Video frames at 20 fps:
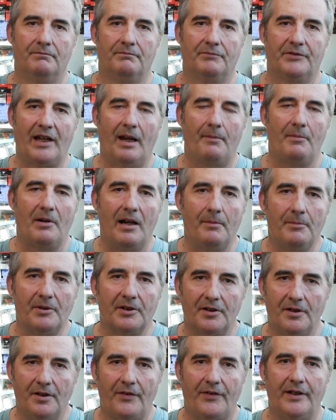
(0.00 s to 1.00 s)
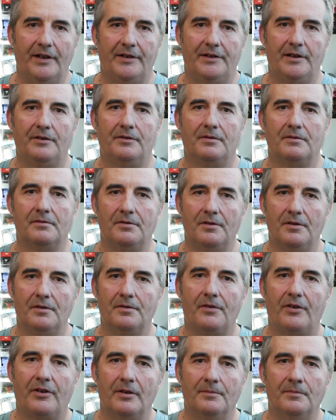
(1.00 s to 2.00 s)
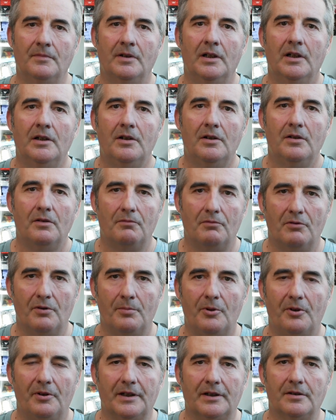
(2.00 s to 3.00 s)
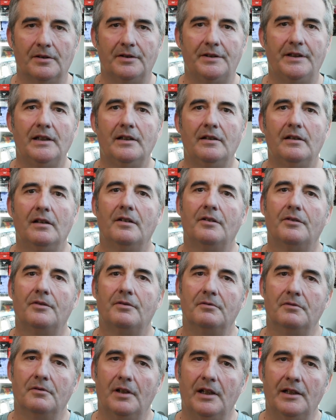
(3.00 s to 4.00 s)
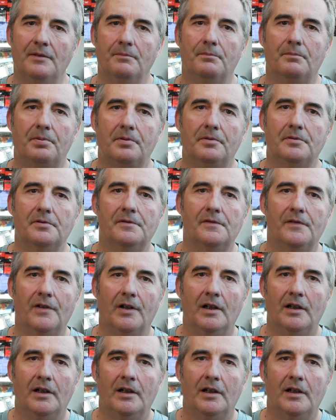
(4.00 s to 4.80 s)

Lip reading: Camera makers started to use some rubbery coating to improve